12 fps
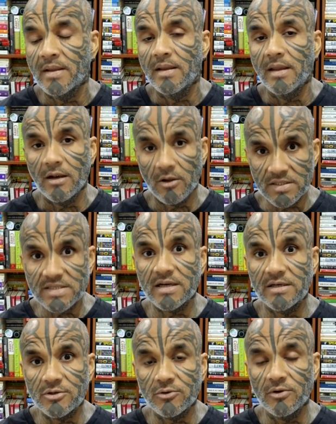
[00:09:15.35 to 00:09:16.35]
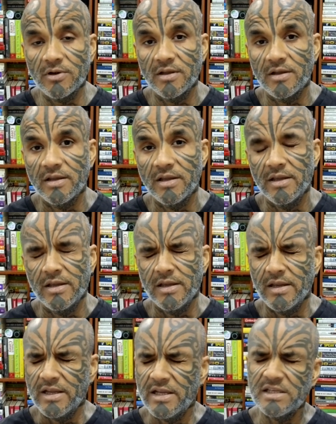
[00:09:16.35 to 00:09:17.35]
Lost control.
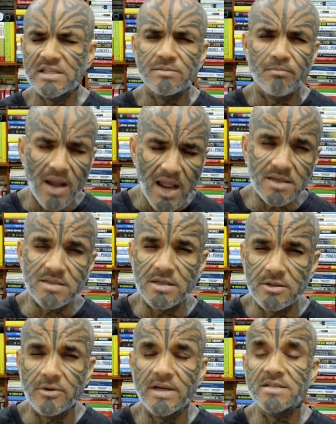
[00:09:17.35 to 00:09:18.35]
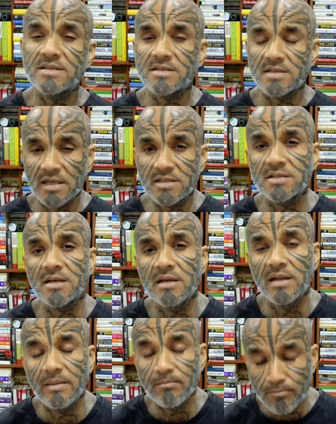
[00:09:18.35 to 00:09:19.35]
He smashed into it such an
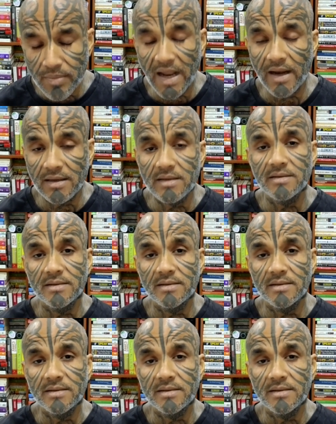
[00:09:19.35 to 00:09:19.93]
impact.